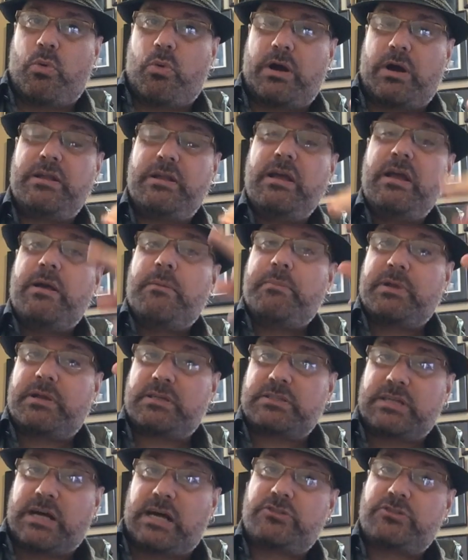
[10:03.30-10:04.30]
one,
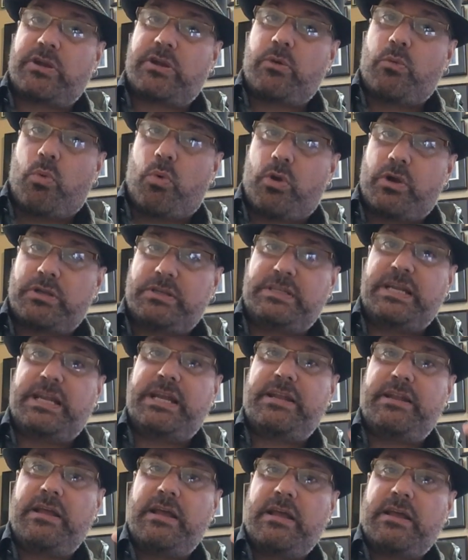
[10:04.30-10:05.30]
because Andre Ward
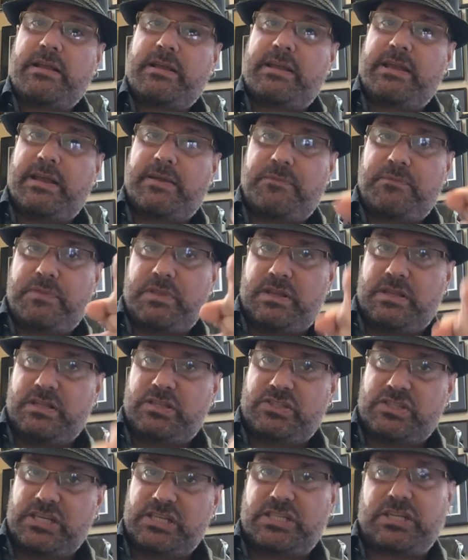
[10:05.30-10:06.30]
did get the
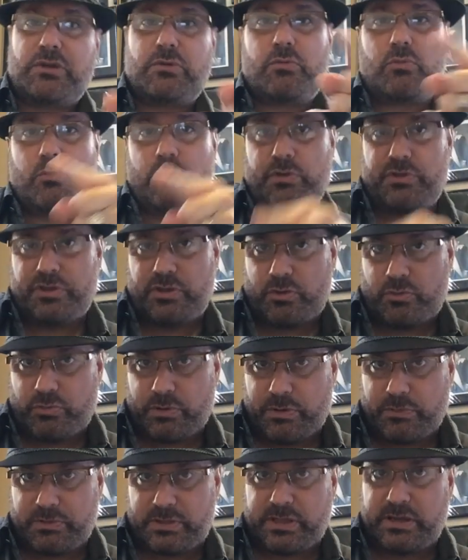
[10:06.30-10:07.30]
decision, whether you
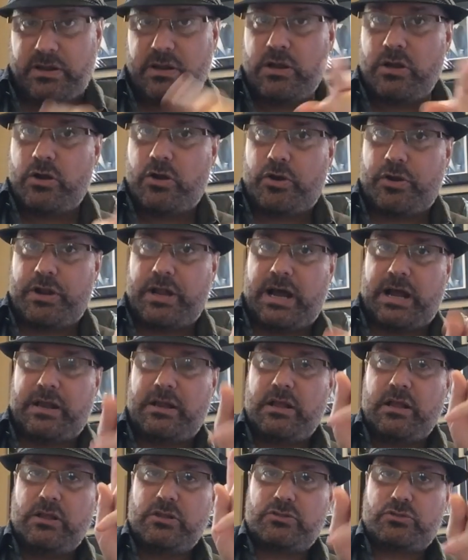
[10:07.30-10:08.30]
agree with it or
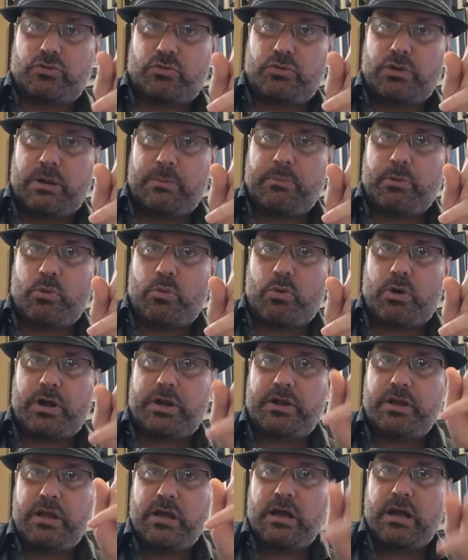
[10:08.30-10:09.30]
not. So number
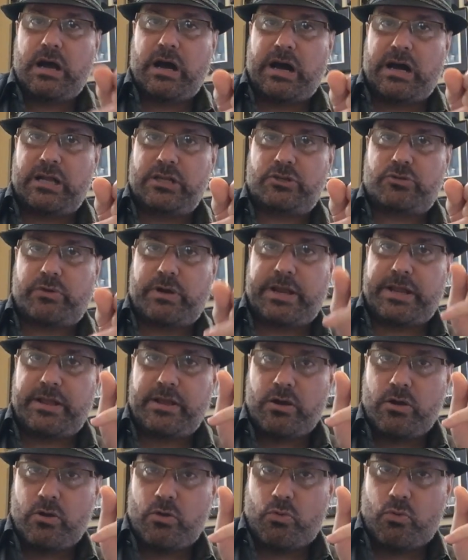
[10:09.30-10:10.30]
one,
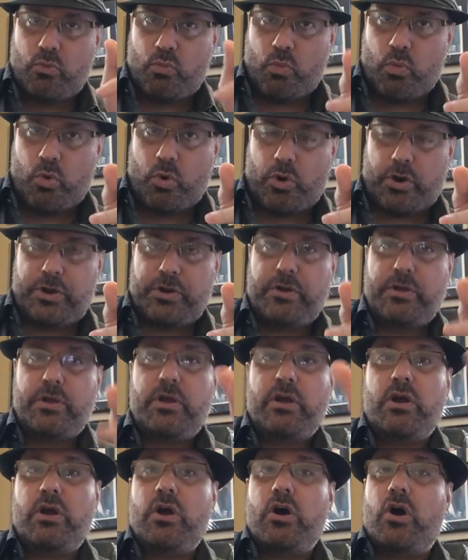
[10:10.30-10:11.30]
Andre Ward.
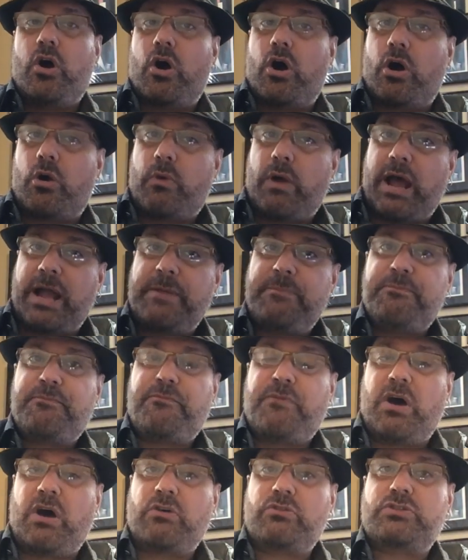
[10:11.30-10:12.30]
All right,
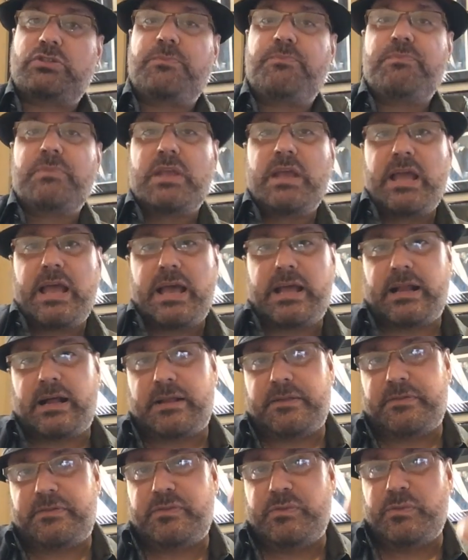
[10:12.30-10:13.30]
folks? And
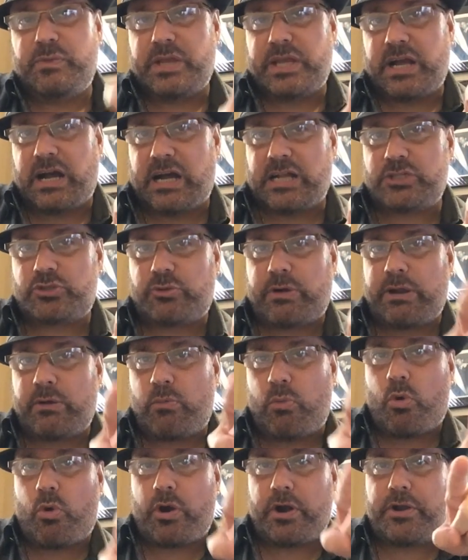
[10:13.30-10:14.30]
on the Andre
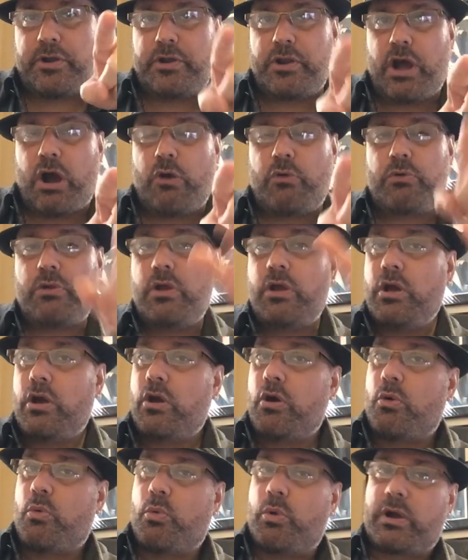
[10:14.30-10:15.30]
Ward note,
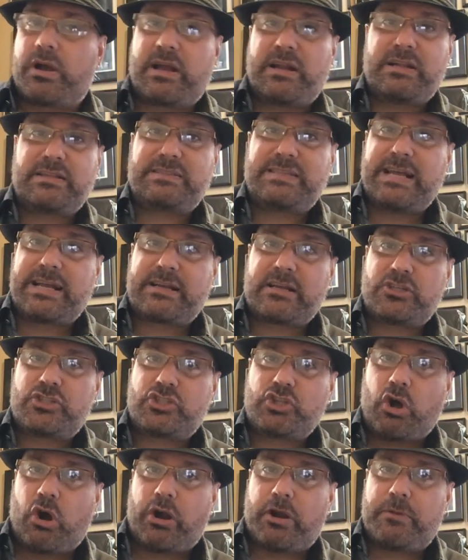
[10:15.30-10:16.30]
we're going to take a
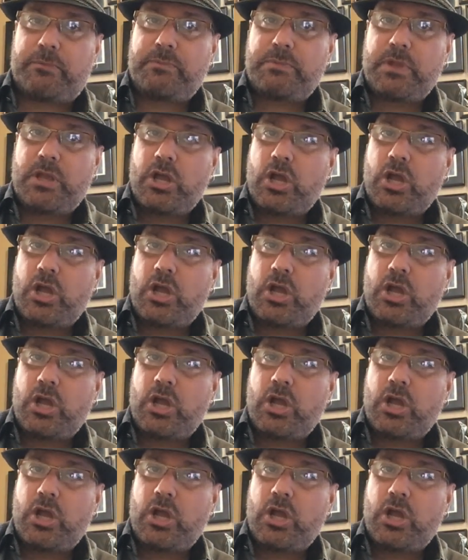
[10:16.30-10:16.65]
short